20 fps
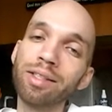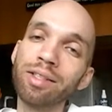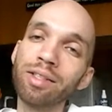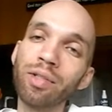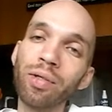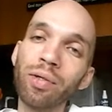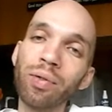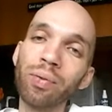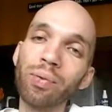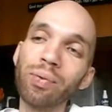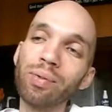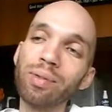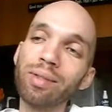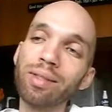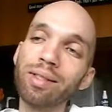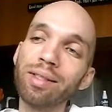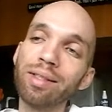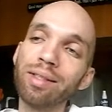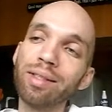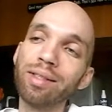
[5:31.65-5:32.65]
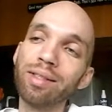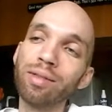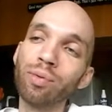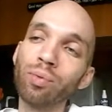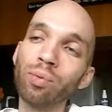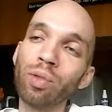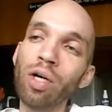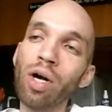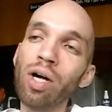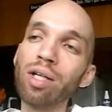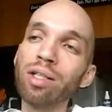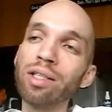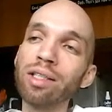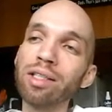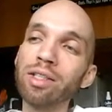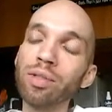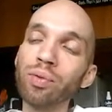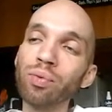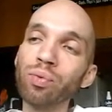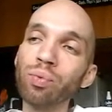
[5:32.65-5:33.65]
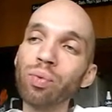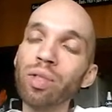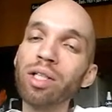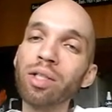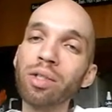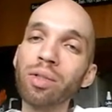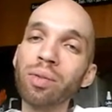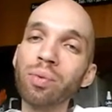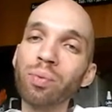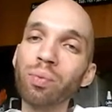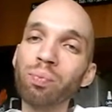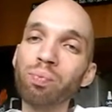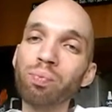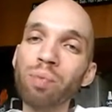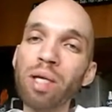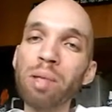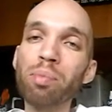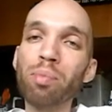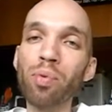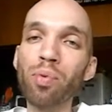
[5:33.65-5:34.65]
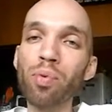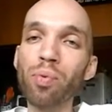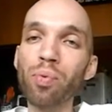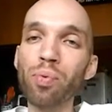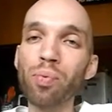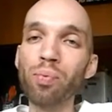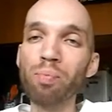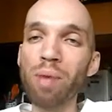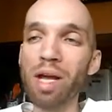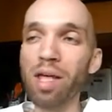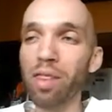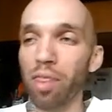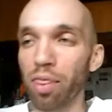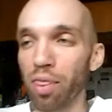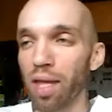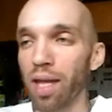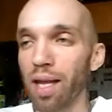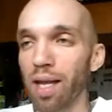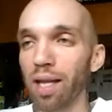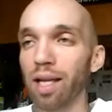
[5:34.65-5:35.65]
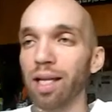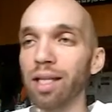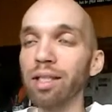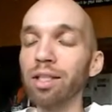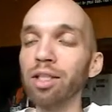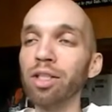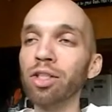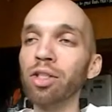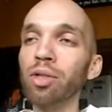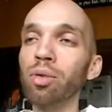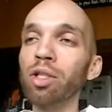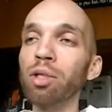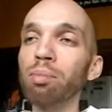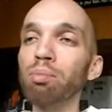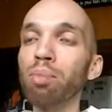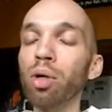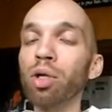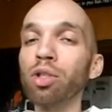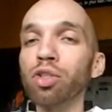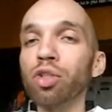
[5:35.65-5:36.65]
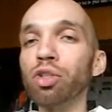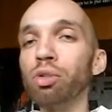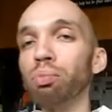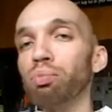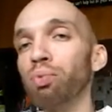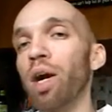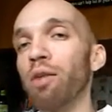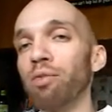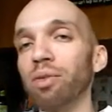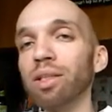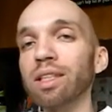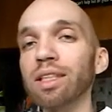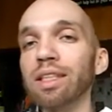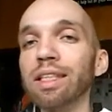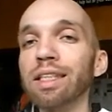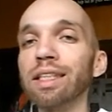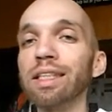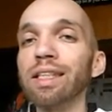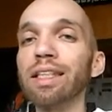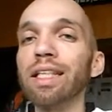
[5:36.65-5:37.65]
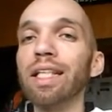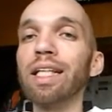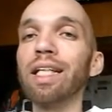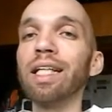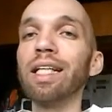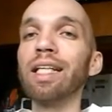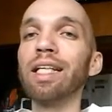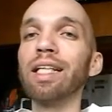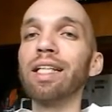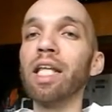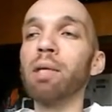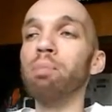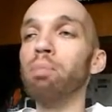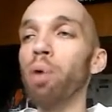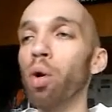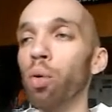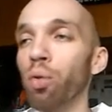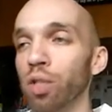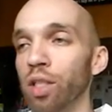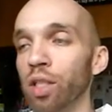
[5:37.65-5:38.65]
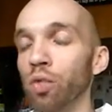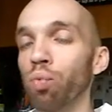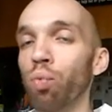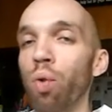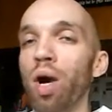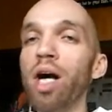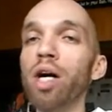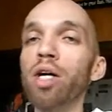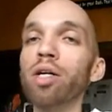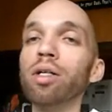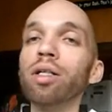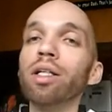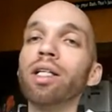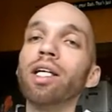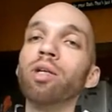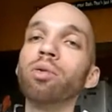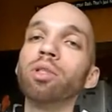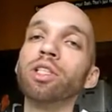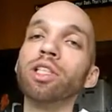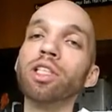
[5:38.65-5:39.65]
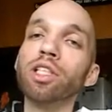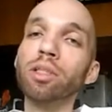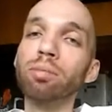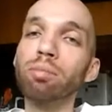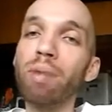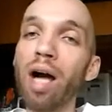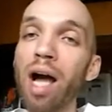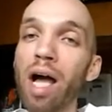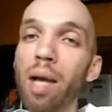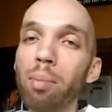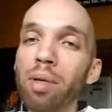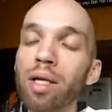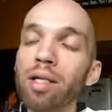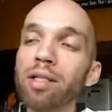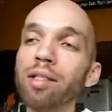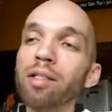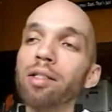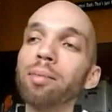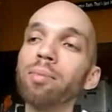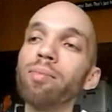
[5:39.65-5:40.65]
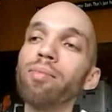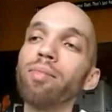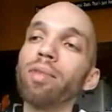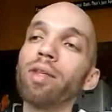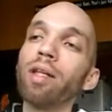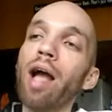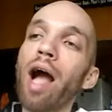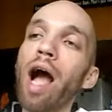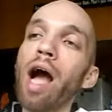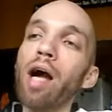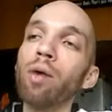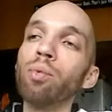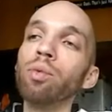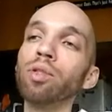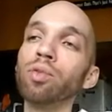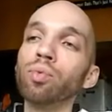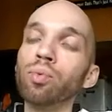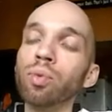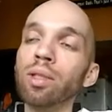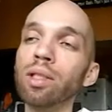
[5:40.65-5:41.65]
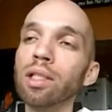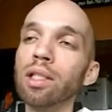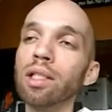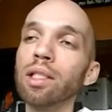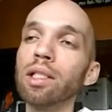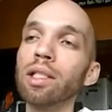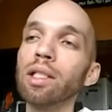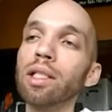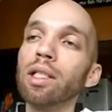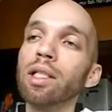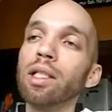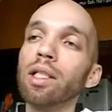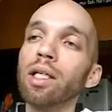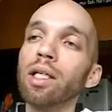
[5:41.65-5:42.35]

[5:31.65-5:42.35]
you know, regardless of what people may think and, their personal preferences, they both did well. It was just, in my opinion, I was really